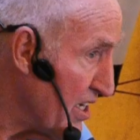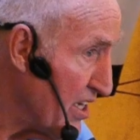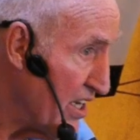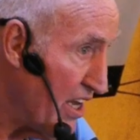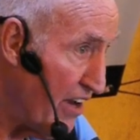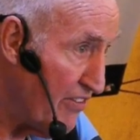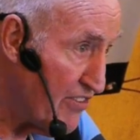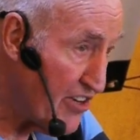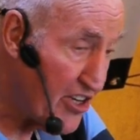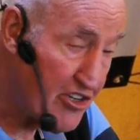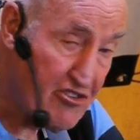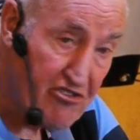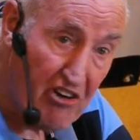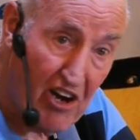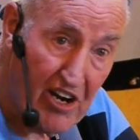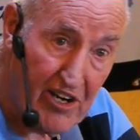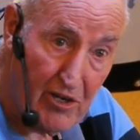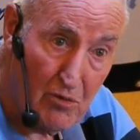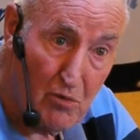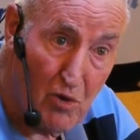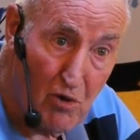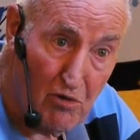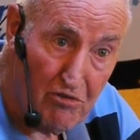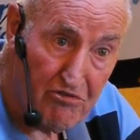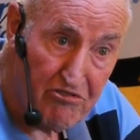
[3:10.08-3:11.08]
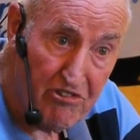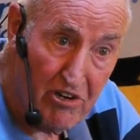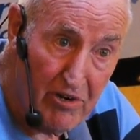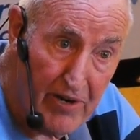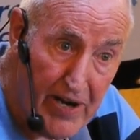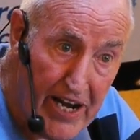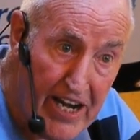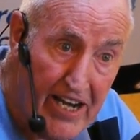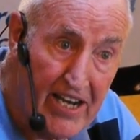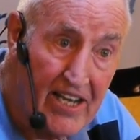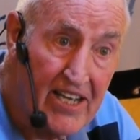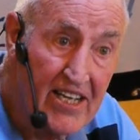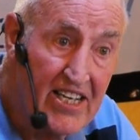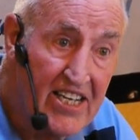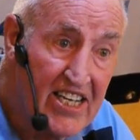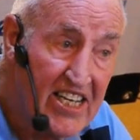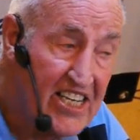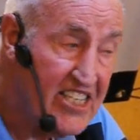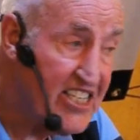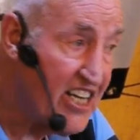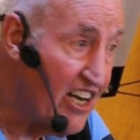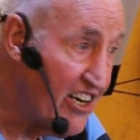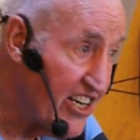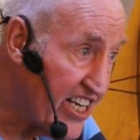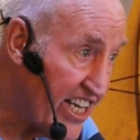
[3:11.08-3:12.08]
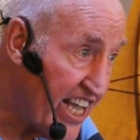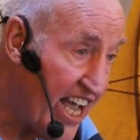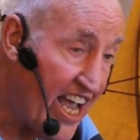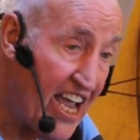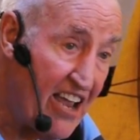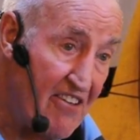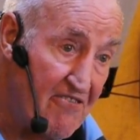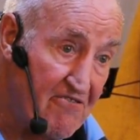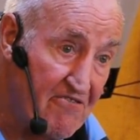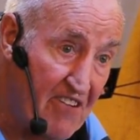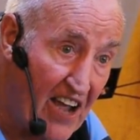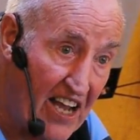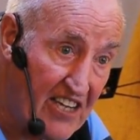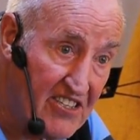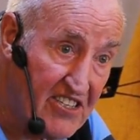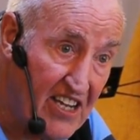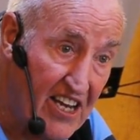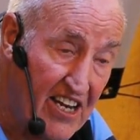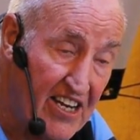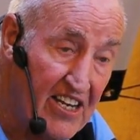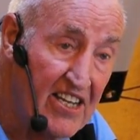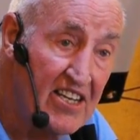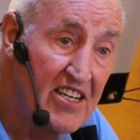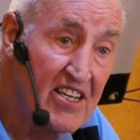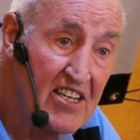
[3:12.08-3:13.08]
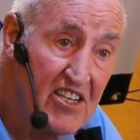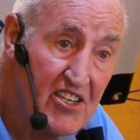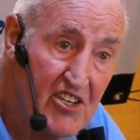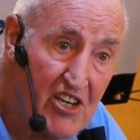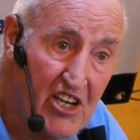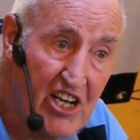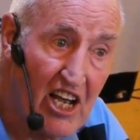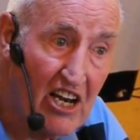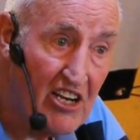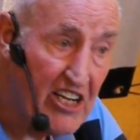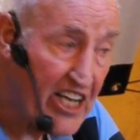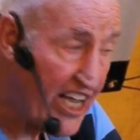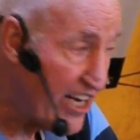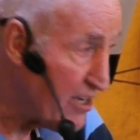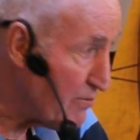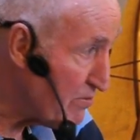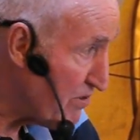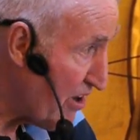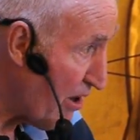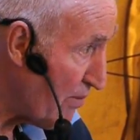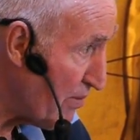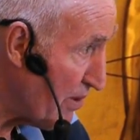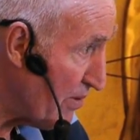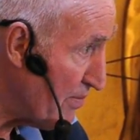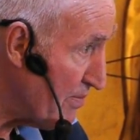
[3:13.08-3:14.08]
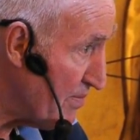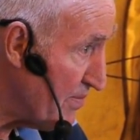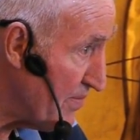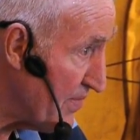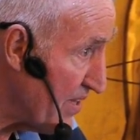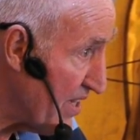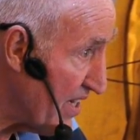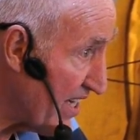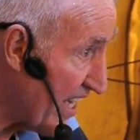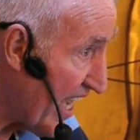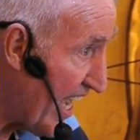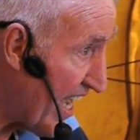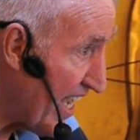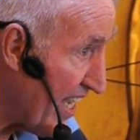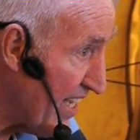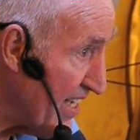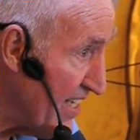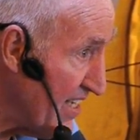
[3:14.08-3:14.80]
If you try to walk through it, it's going to get infected, you're going to get a problem, okay?